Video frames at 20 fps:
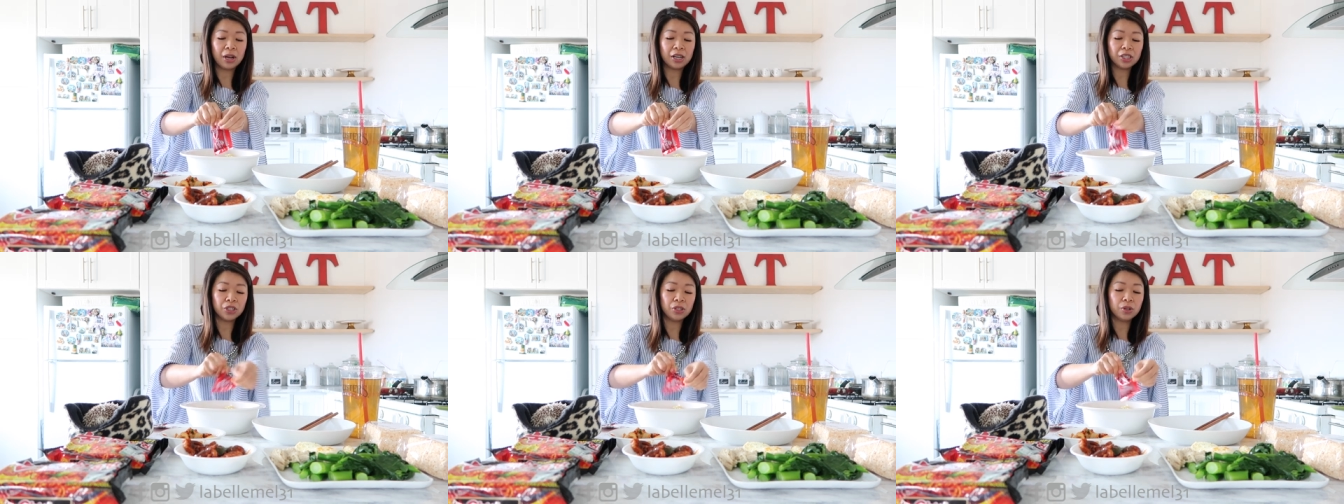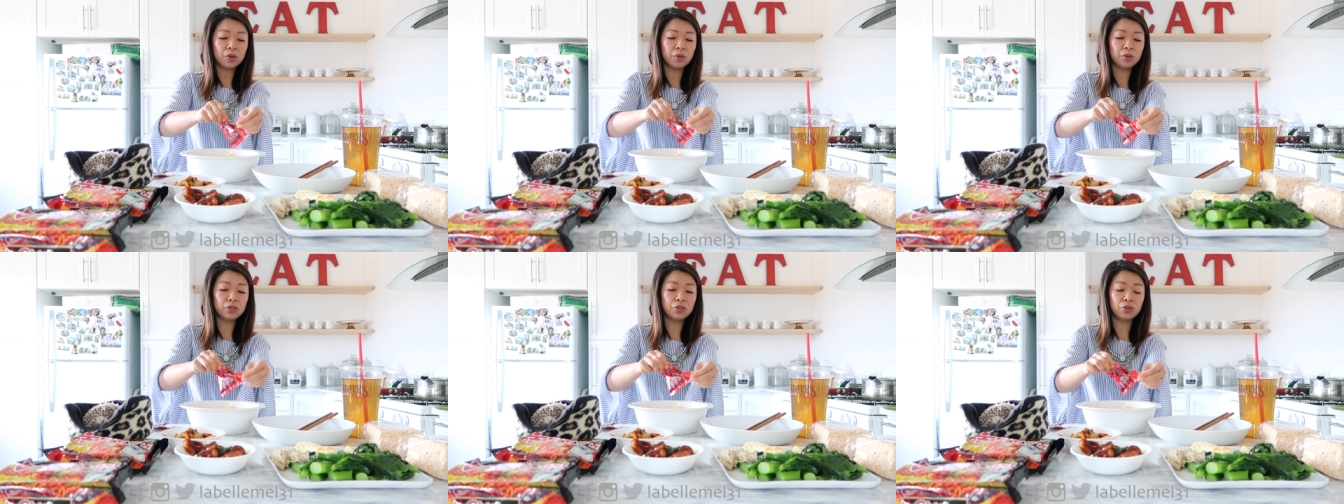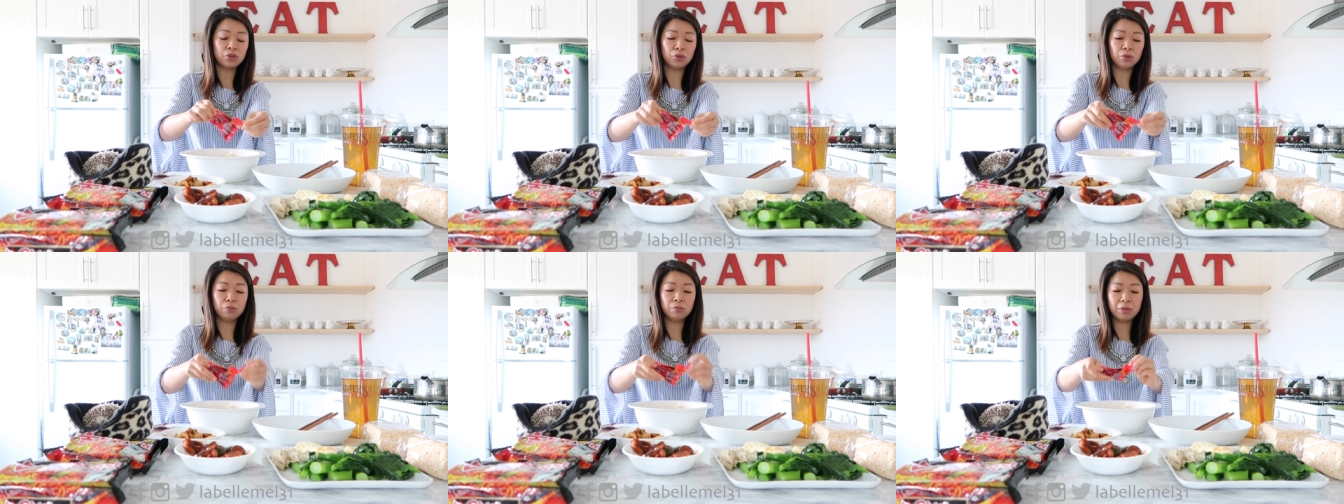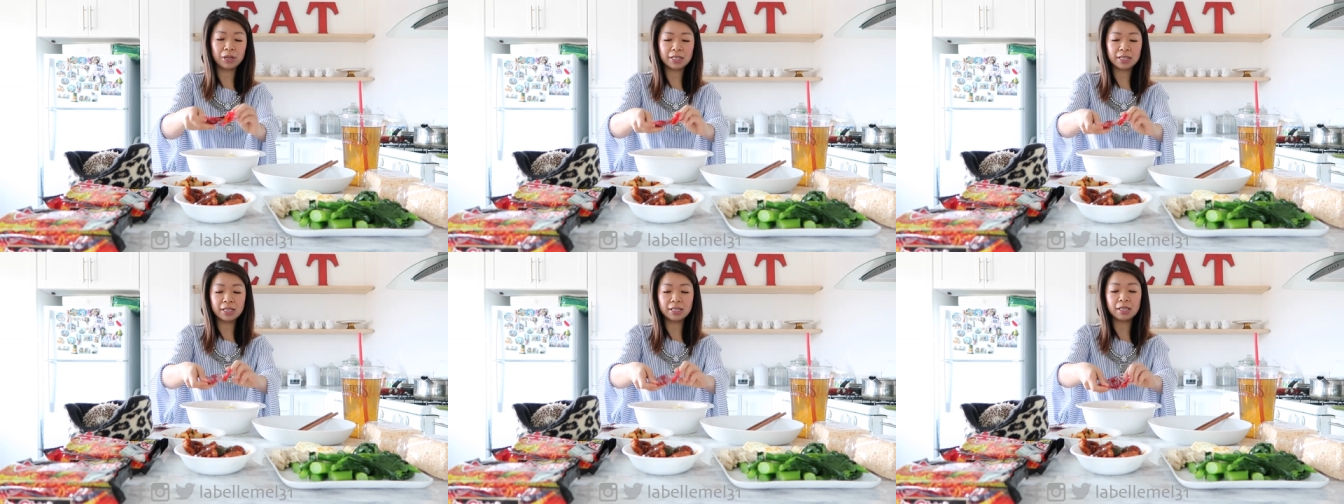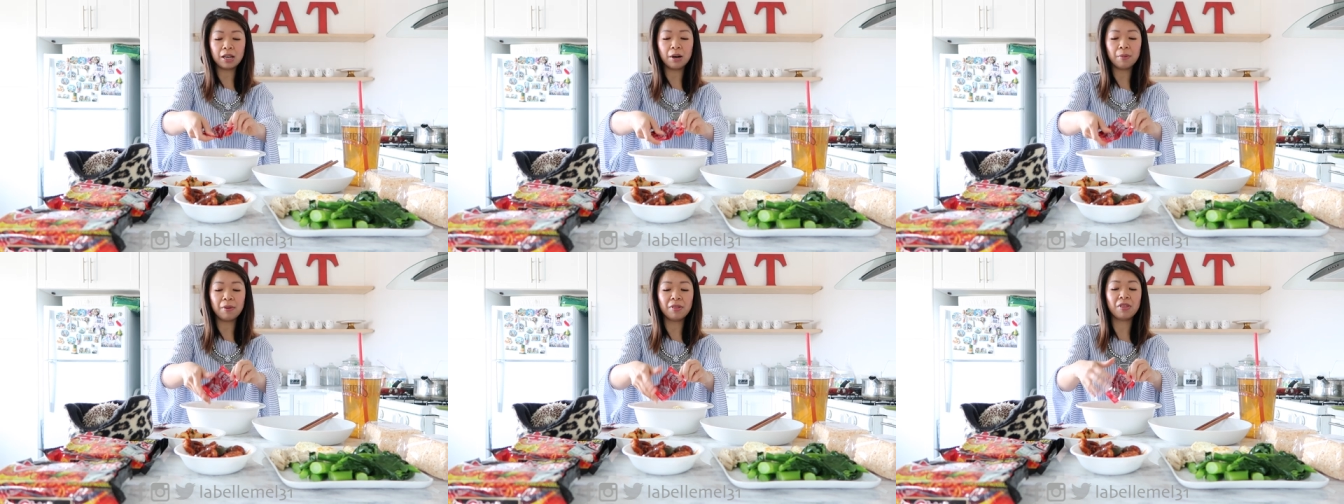actually going to mix
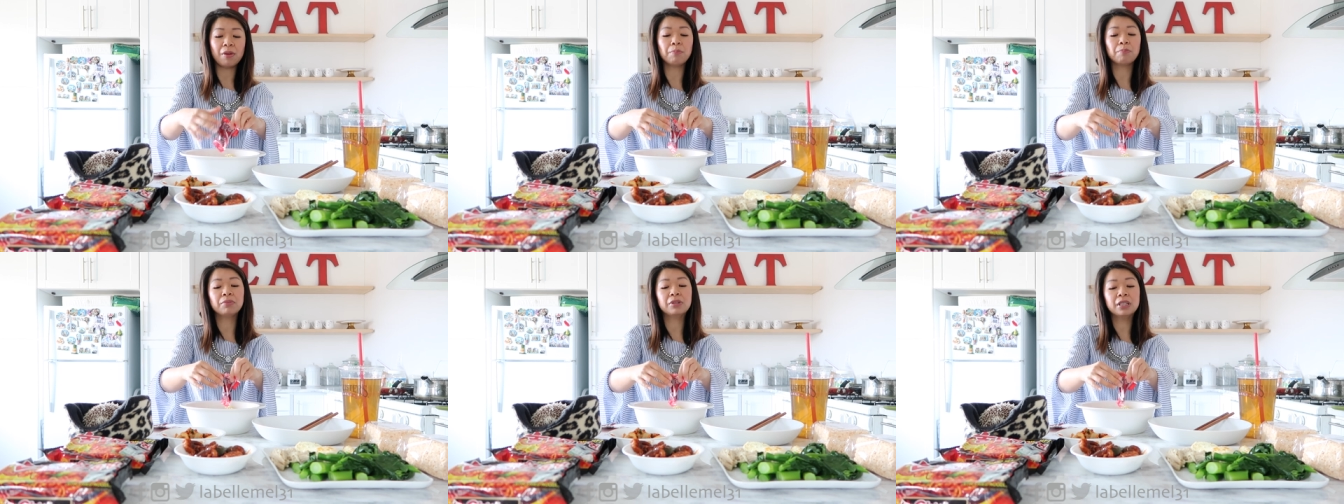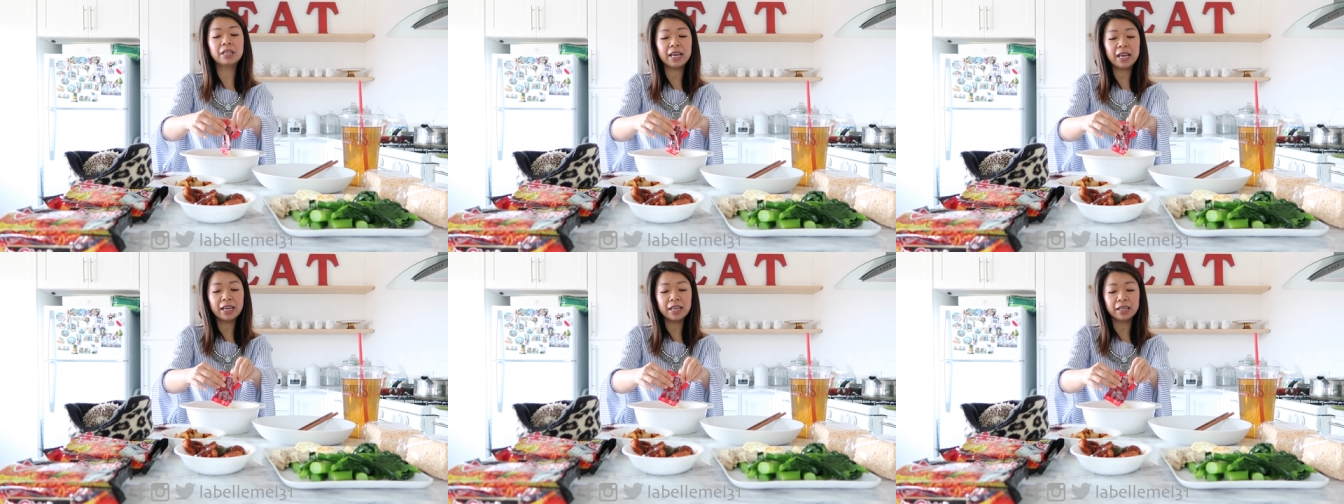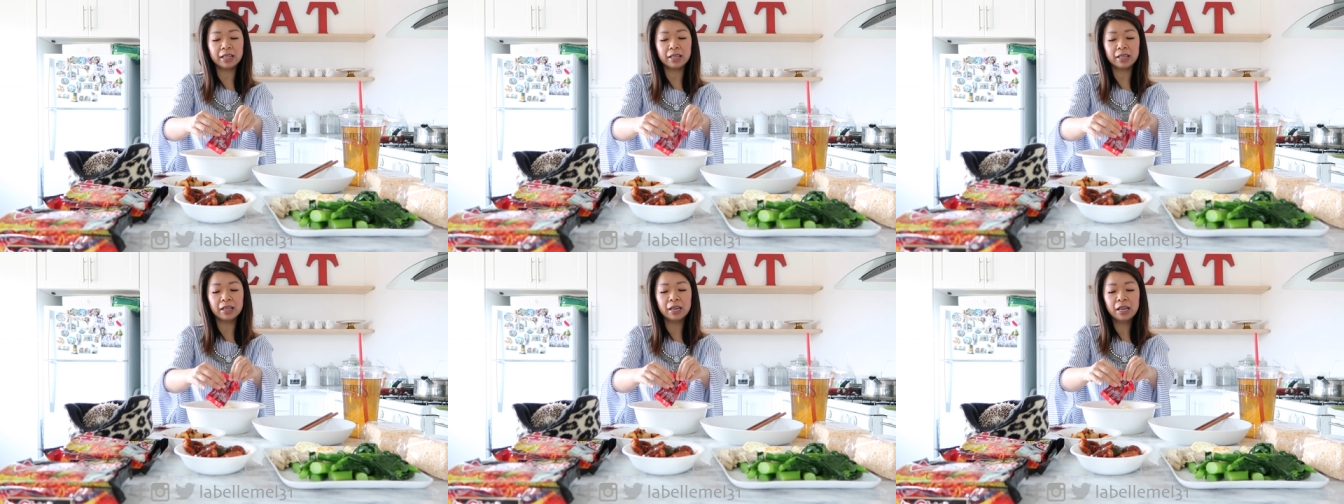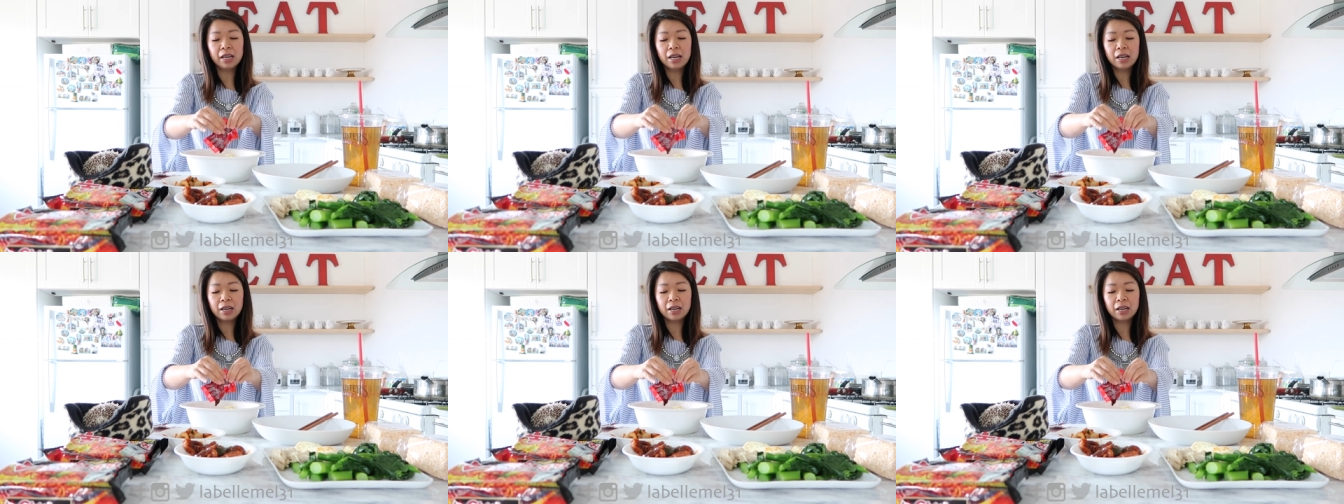this up and then plate it